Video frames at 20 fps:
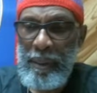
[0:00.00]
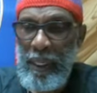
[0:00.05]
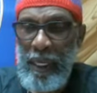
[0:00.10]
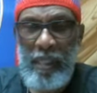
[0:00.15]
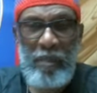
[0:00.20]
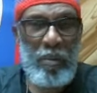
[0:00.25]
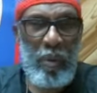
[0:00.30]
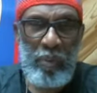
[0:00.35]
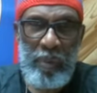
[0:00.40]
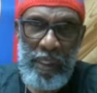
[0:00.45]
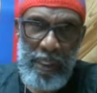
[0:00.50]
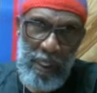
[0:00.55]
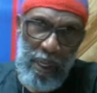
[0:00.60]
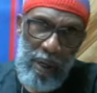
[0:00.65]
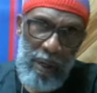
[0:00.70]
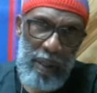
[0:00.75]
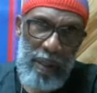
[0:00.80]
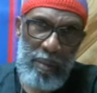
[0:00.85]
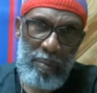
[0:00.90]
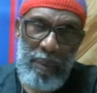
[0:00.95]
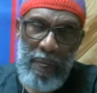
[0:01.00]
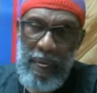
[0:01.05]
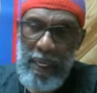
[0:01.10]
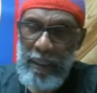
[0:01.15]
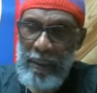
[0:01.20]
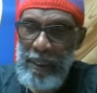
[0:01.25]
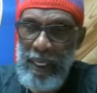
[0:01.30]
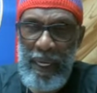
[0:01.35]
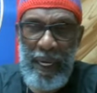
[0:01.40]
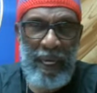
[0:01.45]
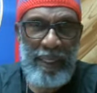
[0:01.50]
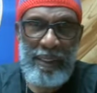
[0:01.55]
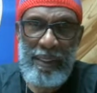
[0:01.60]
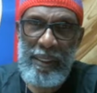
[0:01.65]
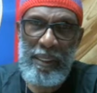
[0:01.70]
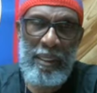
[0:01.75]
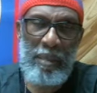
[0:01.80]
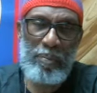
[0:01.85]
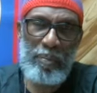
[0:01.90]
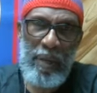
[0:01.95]
That's what we're talking about. Like I
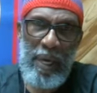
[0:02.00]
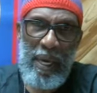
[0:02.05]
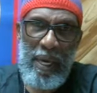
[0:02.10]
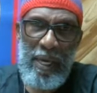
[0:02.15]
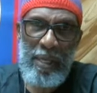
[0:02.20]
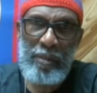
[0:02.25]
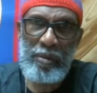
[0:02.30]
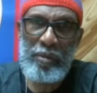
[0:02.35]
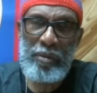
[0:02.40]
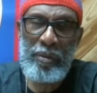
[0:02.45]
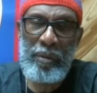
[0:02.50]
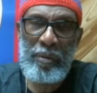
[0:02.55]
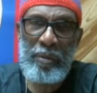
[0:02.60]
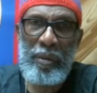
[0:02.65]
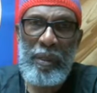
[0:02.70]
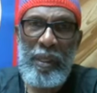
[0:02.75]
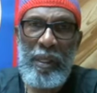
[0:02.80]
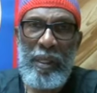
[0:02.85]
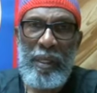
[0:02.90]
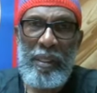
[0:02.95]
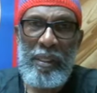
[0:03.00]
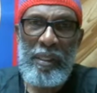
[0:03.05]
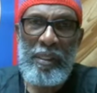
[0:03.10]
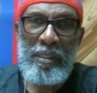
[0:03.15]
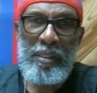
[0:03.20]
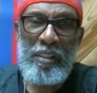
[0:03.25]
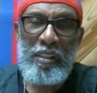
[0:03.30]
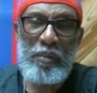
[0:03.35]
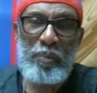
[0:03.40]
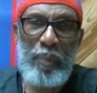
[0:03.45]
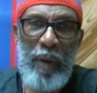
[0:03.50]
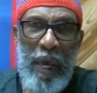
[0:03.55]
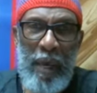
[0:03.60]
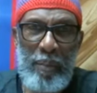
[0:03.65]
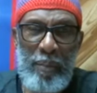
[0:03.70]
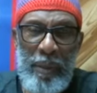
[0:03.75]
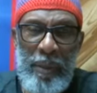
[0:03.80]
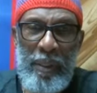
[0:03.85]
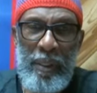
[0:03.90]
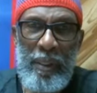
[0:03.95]
said in the past, you know, this this
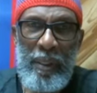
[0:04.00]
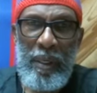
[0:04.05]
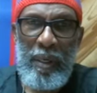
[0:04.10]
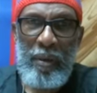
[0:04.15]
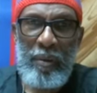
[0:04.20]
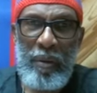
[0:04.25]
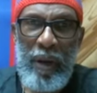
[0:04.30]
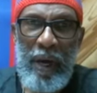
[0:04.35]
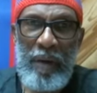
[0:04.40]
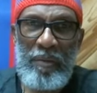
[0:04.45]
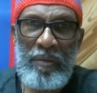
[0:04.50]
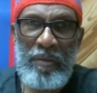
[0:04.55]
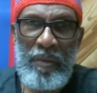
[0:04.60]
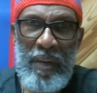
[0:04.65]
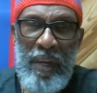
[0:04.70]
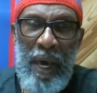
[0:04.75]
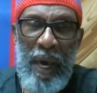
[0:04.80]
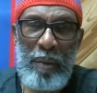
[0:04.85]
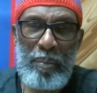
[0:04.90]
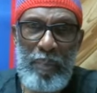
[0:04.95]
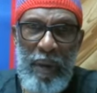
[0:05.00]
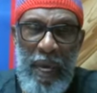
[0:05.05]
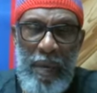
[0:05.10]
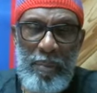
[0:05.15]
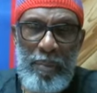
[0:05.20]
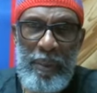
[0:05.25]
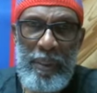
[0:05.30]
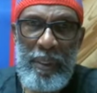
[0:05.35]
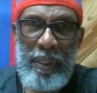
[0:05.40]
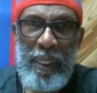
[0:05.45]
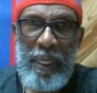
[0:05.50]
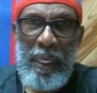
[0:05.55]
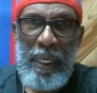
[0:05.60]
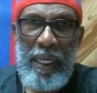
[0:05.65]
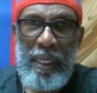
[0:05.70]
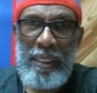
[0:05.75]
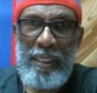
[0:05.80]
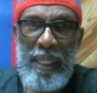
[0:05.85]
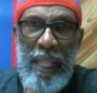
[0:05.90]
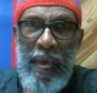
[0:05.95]
paper, right, fiat paper,
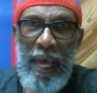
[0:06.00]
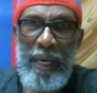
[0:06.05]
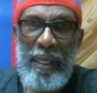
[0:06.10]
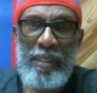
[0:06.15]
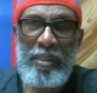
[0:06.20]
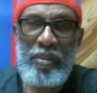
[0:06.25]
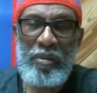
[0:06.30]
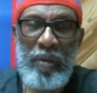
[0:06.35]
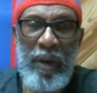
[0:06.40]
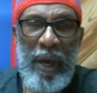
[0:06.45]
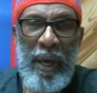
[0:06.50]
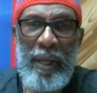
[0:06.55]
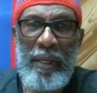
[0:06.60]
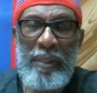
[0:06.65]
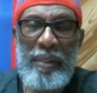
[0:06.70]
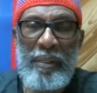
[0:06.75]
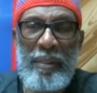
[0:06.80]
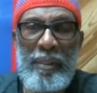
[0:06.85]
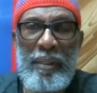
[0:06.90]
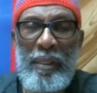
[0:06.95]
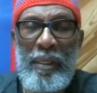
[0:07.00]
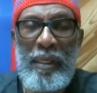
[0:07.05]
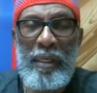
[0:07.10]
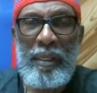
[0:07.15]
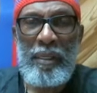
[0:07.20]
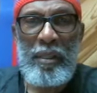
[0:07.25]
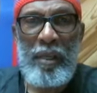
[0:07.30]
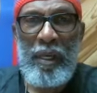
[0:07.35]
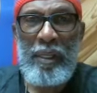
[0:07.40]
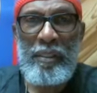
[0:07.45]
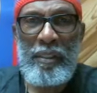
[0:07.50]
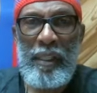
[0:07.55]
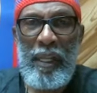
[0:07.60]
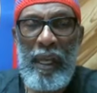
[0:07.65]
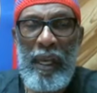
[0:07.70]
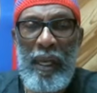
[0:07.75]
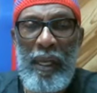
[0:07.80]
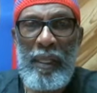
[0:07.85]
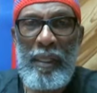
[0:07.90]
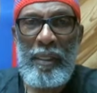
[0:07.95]
is like trying to, you
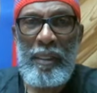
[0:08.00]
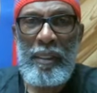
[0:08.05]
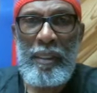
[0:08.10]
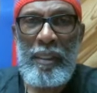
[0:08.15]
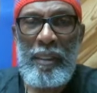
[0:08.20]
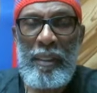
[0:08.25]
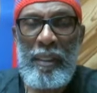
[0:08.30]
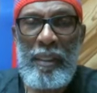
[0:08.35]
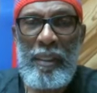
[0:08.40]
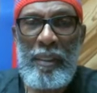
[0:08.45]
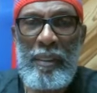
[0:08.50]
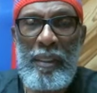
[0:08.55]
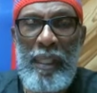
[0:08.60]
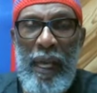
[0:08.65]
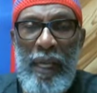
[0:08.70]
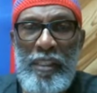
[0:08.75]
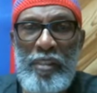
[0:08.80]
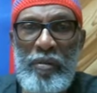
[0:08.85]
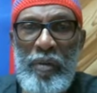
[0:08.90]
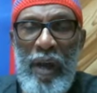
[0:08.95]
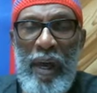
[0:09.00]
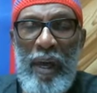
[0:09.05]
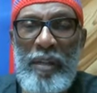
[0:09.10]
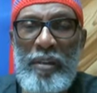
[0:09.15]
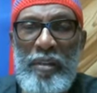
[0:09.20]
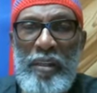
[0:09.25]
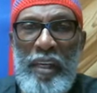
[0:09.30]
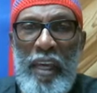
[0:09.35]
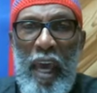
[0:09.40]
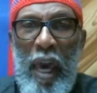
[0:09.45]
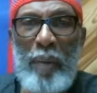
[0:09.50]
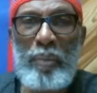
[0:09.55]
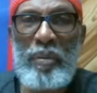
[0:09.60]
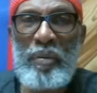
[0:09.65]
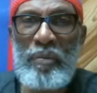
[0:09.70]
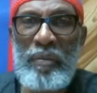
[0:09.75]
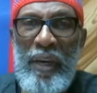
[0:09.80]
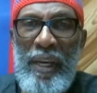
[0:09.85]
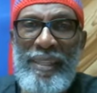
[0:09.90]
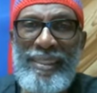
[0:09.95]
understand, it's like trying to
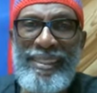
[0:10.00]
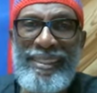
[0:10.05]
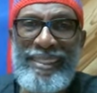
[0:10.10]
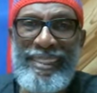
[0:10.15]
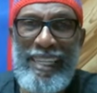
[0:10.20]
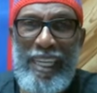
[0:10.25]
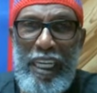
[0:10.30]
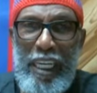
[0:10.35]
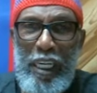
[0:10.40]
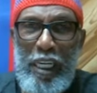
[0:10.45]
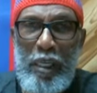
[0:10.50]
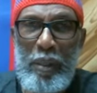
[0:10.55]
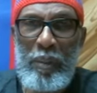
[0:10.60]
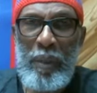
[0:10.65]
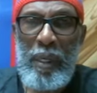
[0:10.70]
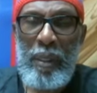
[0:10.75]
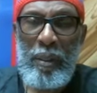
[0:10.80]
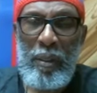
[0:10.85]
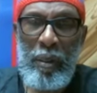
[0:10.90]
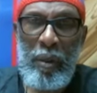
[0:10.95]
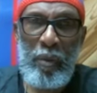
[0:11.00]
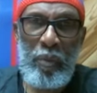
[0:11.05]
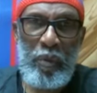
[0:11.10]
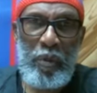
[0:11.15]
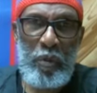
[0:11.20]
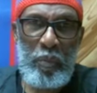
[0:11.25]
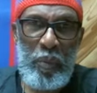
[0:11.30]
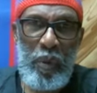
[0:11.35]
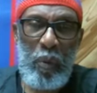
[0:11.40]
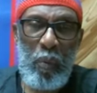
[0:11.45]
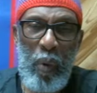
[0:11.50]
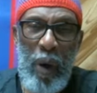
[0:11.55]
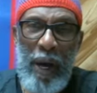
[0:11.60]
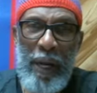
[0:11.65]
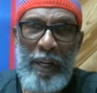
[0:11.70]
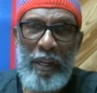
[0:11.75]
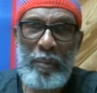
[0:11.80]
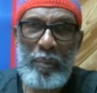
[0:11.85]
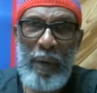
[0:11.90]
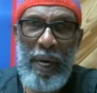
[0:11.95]
captivate steam. You know, when you put
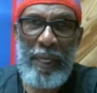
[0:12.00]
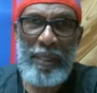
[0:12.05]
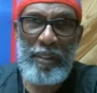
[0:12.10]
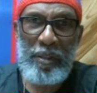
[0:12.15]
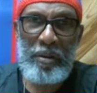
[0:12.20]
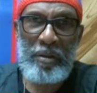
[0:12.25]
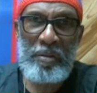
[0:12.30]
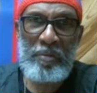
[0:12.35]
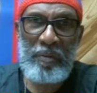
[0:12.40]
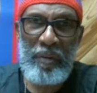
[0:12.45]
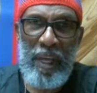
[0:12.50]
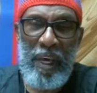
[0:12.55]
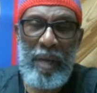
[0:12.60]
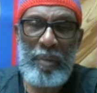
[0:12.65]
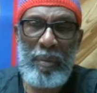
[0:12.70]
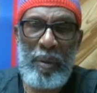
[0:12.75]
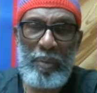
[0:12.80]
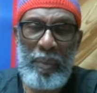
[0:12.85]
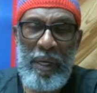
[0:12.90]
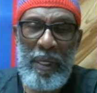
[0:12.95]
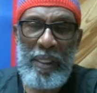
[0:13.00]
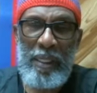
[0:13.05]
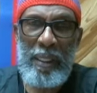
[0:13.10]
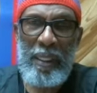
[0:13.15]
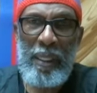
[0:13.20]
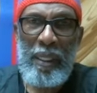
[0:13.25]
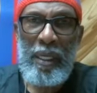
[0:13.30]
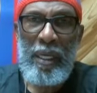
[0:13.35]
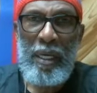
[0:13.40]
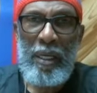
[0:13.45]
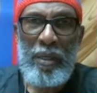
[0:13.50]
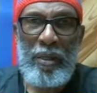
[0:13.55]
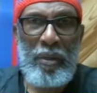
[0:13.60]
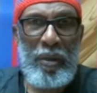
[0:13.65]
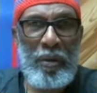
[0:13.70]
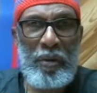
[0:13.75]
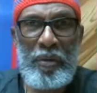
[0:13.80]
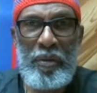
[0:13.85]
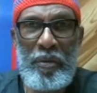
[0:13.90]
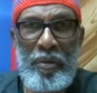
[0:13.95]
water in the pot, turn the flame up under it, you
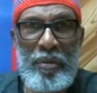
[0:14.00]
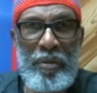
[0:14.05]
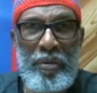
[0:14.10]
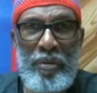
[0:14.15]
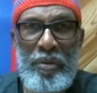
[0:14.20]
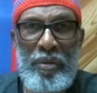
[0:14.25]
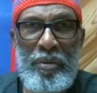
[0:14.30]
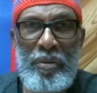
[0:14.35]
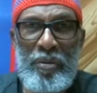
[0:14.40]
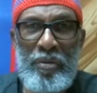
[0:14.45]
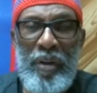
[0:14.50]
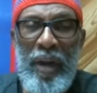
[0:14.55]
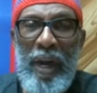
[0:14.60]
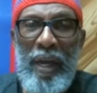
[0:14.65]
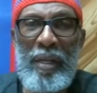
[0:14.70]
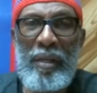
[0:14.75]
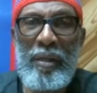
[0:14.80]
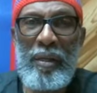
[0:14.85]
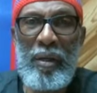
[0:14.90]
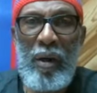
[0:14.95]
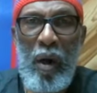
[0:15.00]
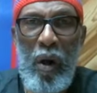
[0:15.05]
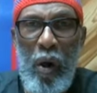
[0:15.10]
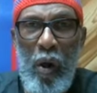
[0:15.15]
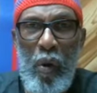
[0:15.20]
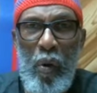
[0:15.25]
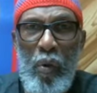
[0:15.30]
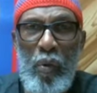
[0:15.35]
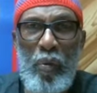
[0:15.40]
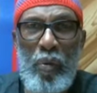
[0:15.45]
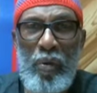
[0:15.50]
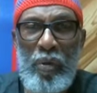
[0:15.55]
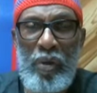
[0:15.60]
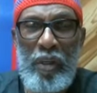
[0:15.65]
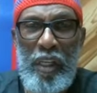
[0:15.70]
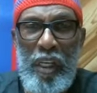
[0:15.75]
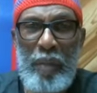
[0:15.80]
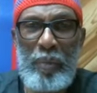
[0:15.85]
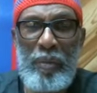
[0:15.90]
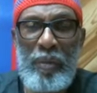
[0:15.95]
know, you, you, you trying to hold,
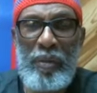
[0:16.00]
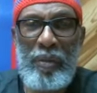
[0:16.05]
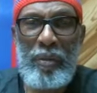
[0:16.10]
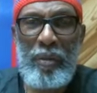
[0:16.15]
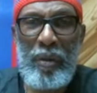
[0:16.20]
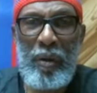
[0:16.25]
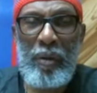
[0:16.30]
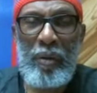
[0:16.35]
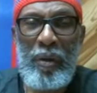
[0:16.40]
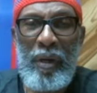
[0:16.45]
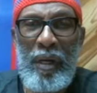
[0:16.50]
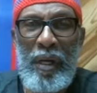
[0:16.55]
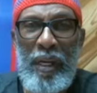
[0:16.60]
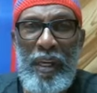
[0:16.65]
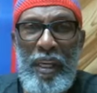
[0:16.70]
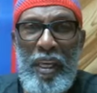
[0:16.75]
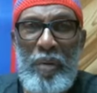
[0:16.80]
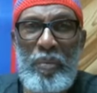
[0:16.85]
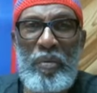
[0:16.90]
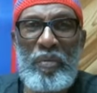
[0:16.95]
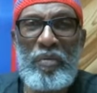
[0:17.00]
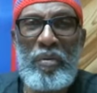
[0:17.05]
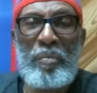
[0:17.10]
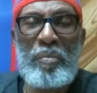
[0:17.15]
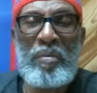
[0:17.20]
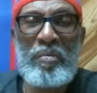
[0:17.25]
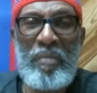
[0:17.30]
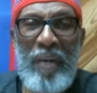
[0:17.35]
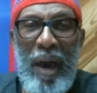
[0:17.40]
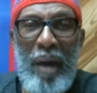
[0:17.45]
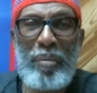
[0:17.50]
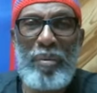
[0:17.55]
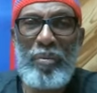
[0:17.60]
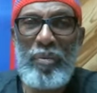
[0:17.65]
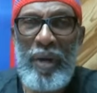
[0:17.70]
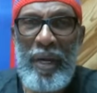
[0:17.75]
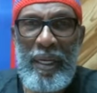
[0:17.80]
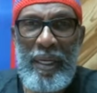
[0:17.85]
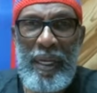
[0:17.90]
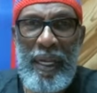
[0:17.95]
keep, you know, keep it from
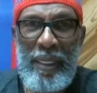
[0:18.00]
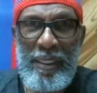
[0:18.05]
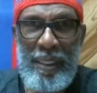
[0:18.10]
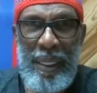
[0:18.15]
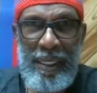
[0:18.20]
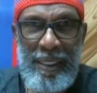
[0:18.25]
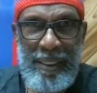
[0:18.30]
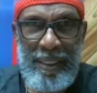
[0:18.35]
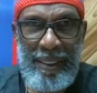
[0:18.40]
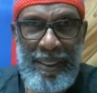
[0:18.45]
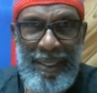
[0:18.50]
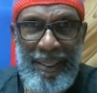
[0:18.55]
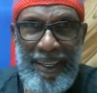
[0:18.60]
evaporating. That, that's